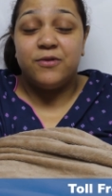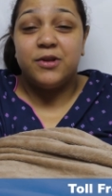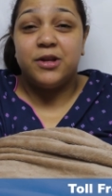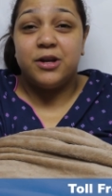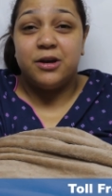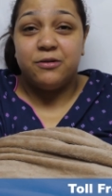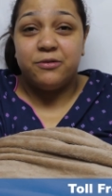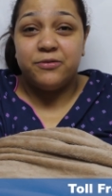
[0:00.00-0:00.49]

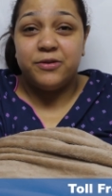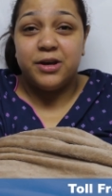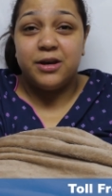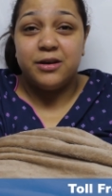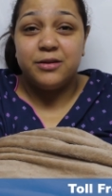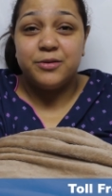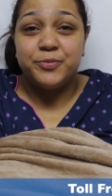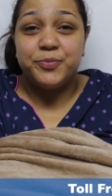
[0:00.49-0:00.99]

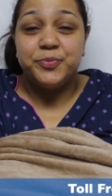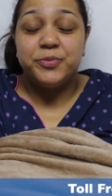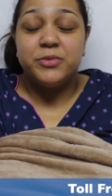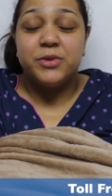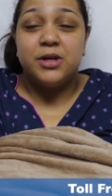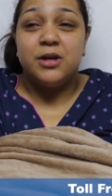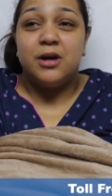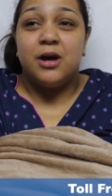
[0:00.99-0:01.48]
Philadelphia.
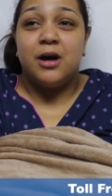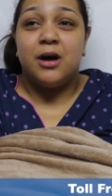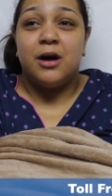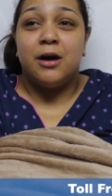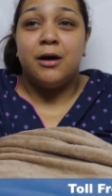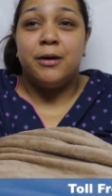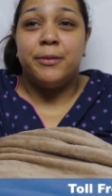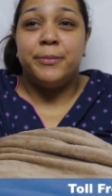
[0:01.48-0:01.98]

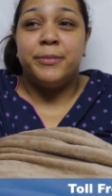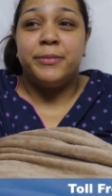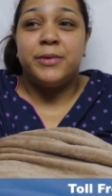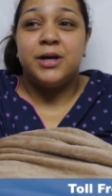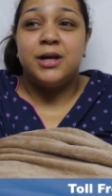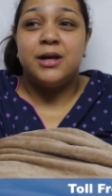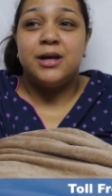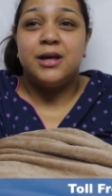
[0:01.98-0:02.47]

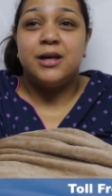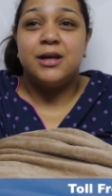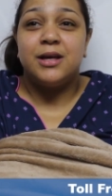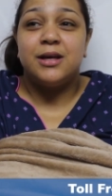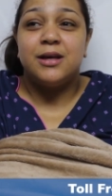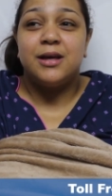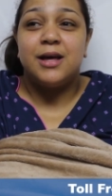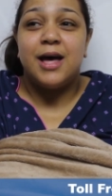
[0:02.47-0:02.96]
Um,
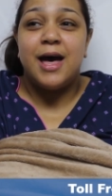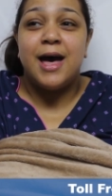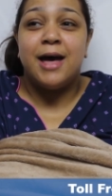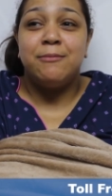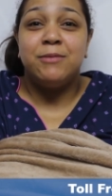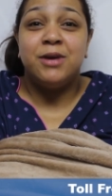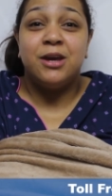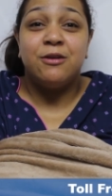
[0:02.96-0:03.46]

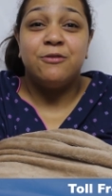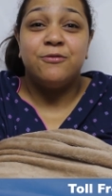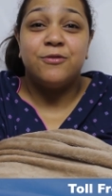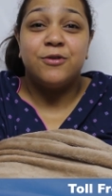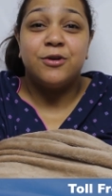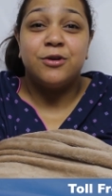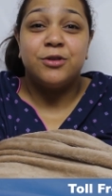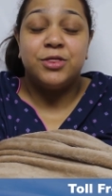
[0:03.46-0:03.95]
I'm here
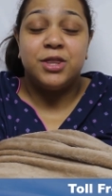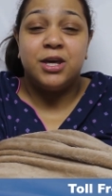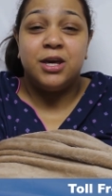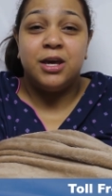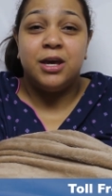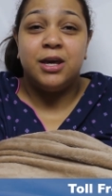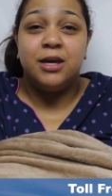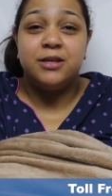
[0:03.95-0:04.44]
for
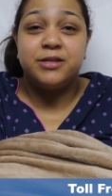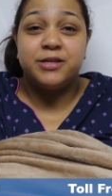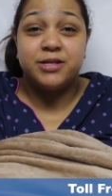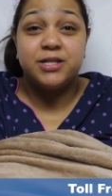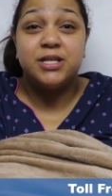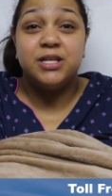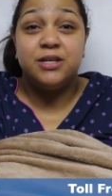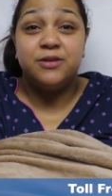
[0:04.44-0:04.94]
the
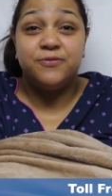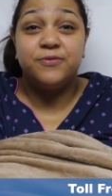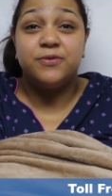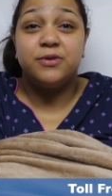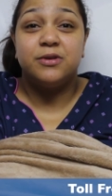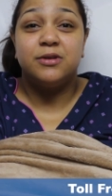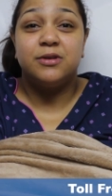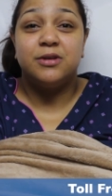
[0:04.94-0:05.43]

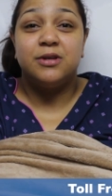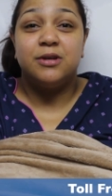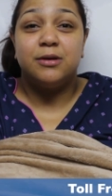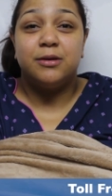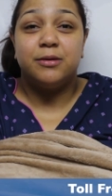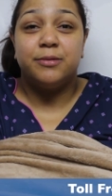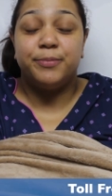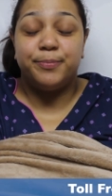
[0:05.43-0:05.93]
sleeve,
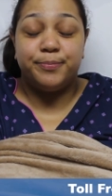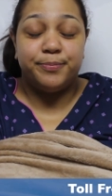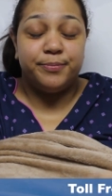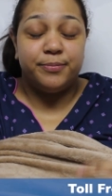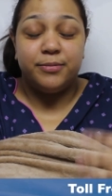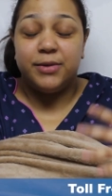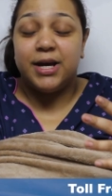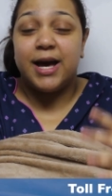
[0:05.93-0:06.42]

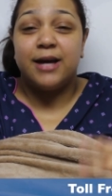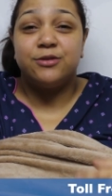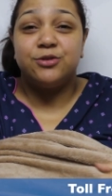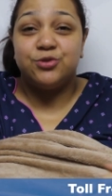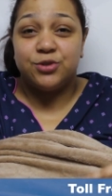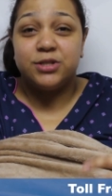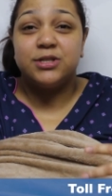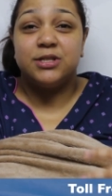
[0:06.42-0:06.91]

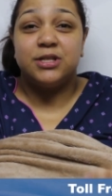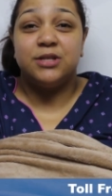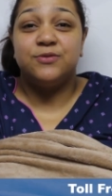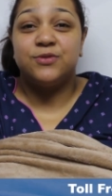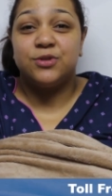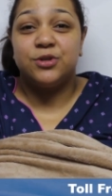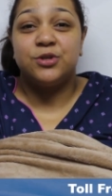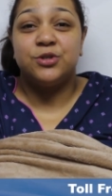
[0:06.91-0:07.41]
gastric
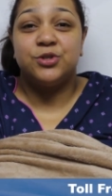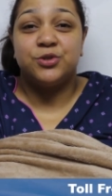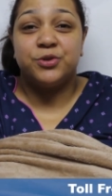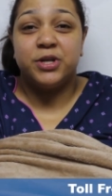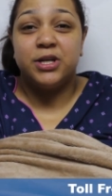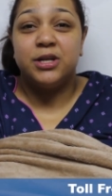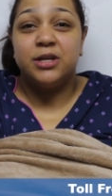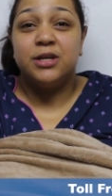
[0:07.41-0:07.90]
sleeve
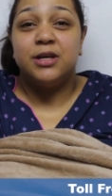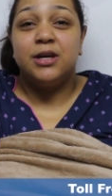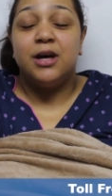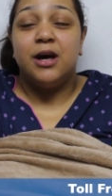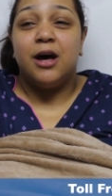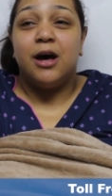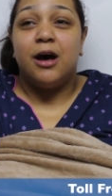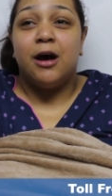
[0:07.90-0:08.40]
surgery.
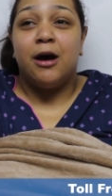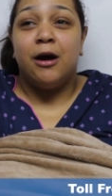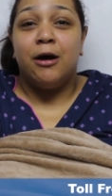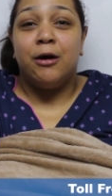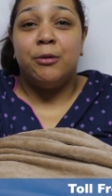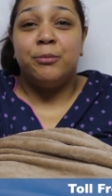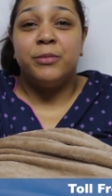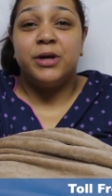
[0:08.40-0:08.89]

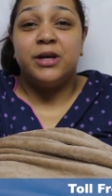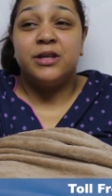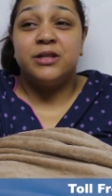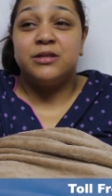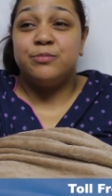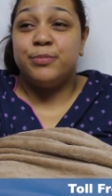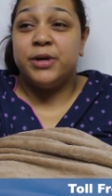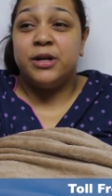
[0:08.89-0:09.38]
Um,
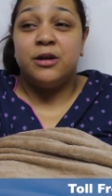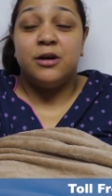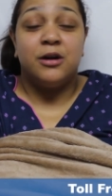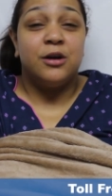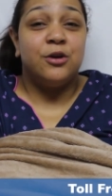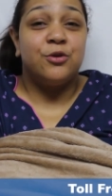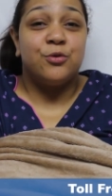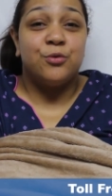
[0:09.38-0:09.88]
it's been
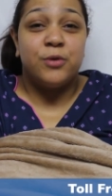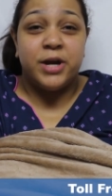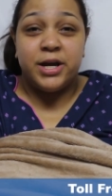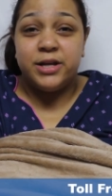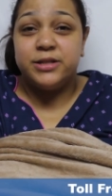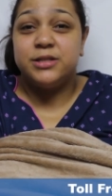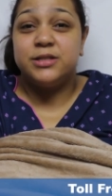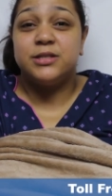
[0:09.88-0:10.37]
a
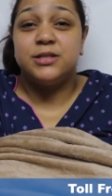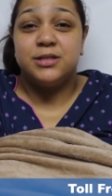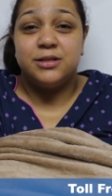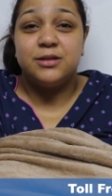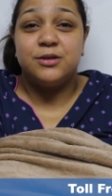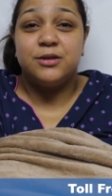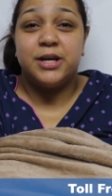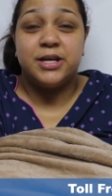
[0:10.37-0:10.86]
great
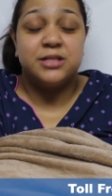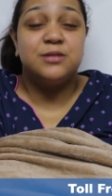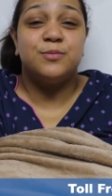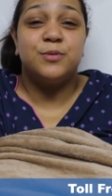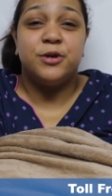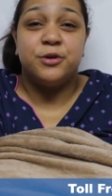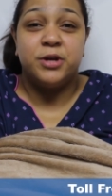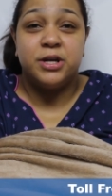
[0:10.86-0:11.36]

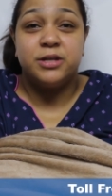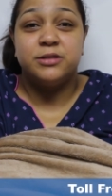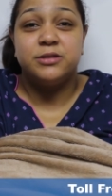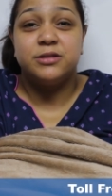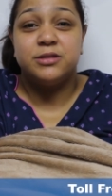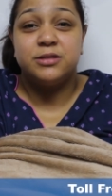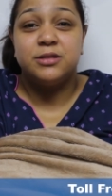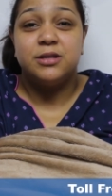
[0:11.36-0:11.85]

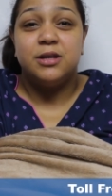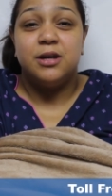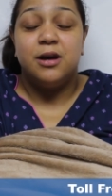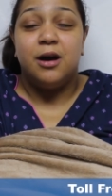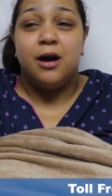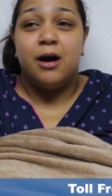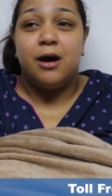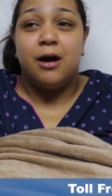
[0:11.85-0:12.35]
experience.
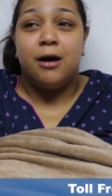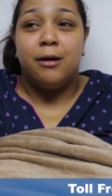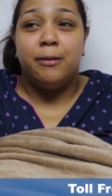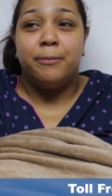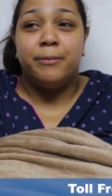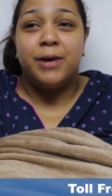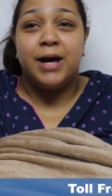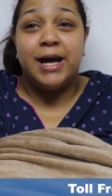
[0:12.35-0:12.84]

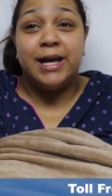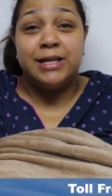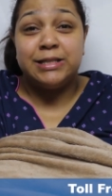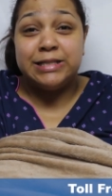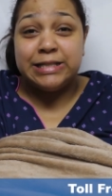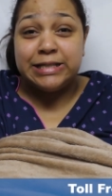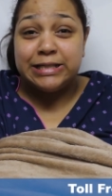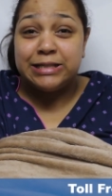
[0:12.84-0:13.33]
Um, I
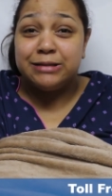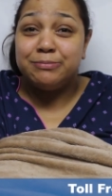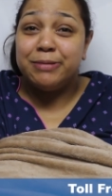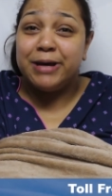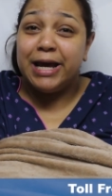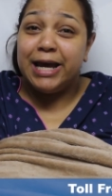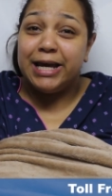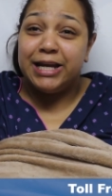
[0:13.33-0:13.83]

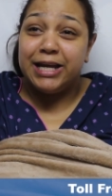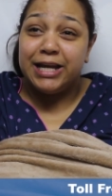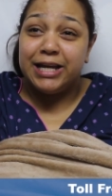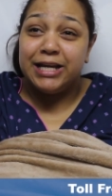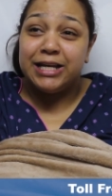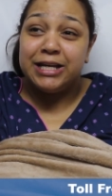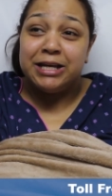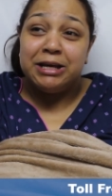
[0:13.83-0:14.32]

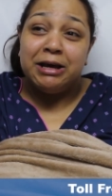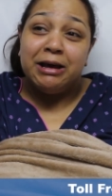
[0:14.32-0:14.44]
anticipated